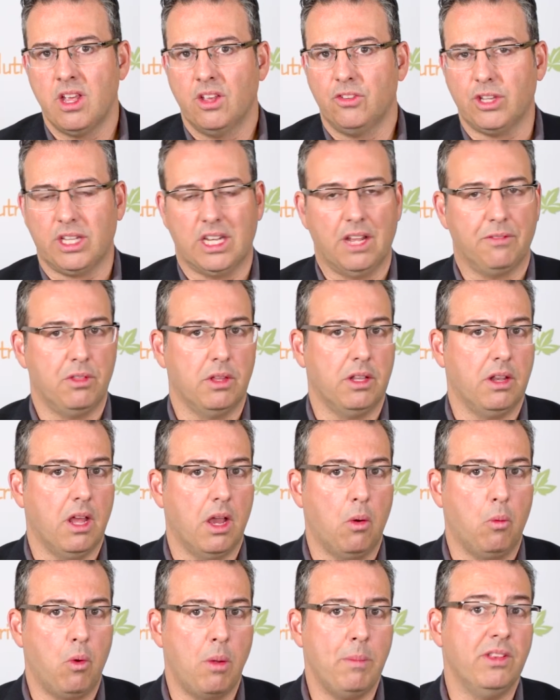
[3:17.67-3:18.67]
So you can have the,
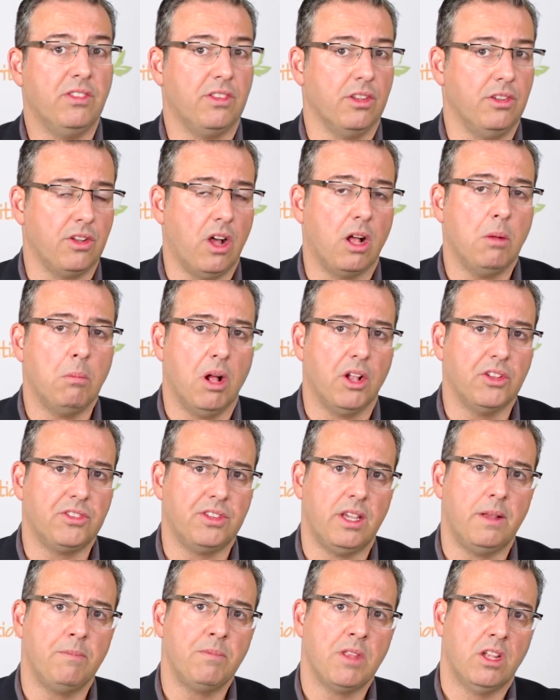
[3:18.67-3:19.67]
a women's adult
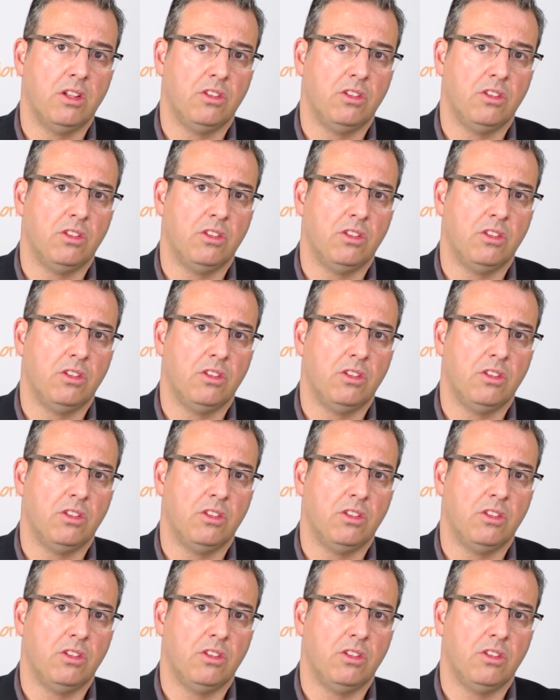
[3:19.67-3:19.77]
multi,